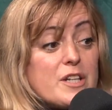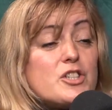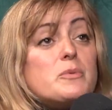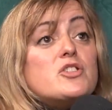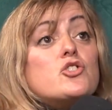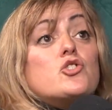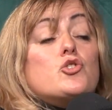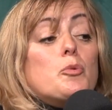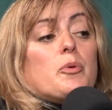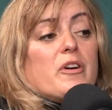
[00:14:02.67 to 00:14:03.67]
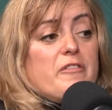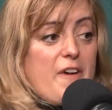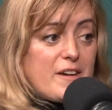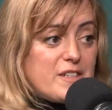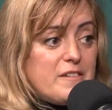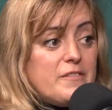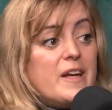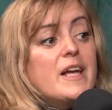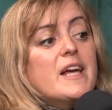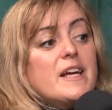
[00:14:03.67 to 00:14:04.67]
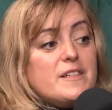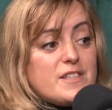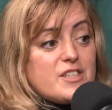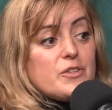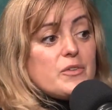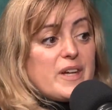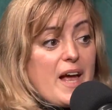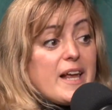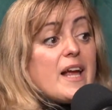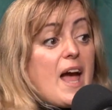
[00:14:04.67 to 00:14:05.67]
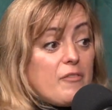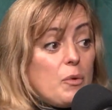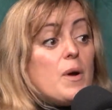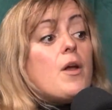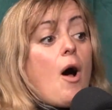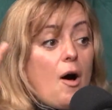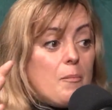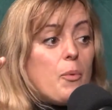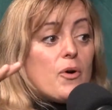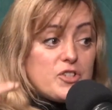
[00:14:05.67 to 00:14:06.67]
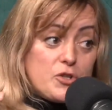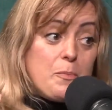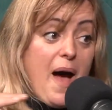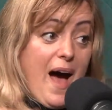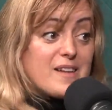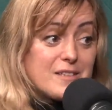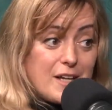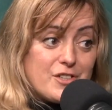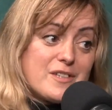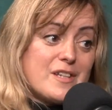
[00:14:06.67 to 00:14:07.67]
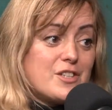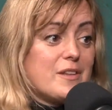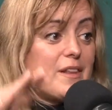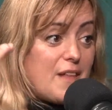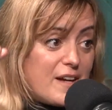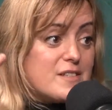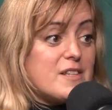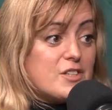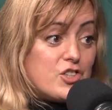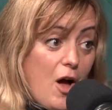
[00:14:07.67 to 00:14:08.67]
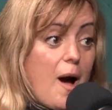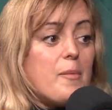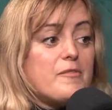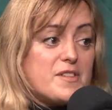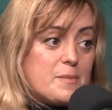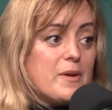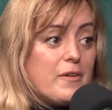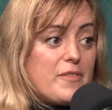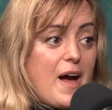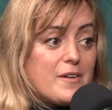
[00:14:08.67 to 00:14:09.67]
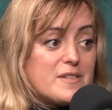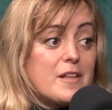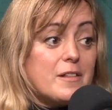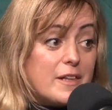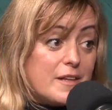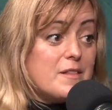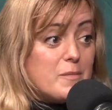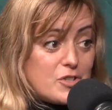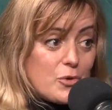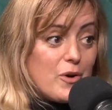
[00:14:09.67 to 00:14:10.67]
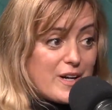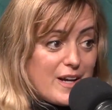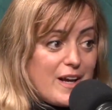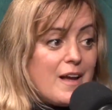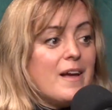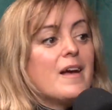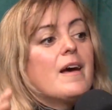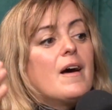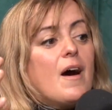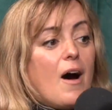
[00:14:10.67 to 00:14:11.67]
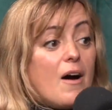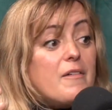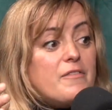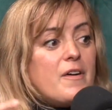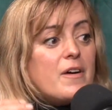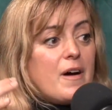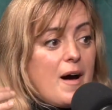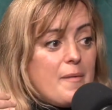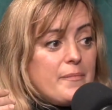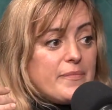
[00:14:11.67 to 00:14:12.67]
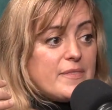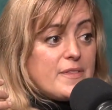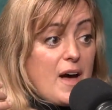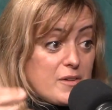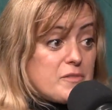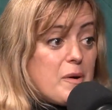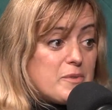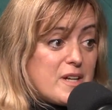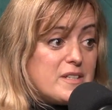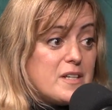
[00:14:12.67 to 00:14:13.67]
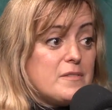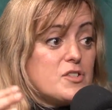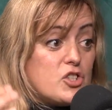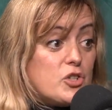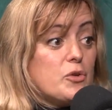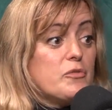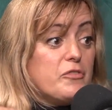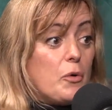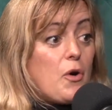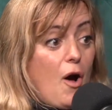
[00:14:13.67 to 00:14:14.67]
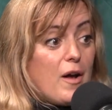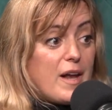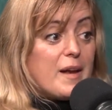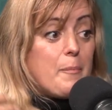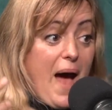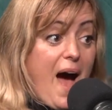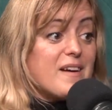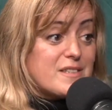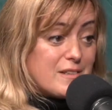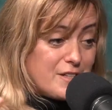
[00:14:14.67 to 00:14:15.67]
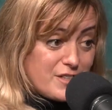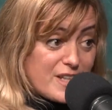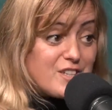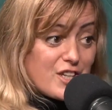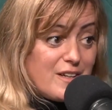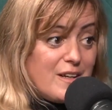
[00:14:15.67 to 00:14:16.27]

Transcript: she was super effective in still getting everyone on board to pass legislation. Like that is the job of the Speaker of the House. They lead the majority of the House of Representatives to vote on and pass legislation.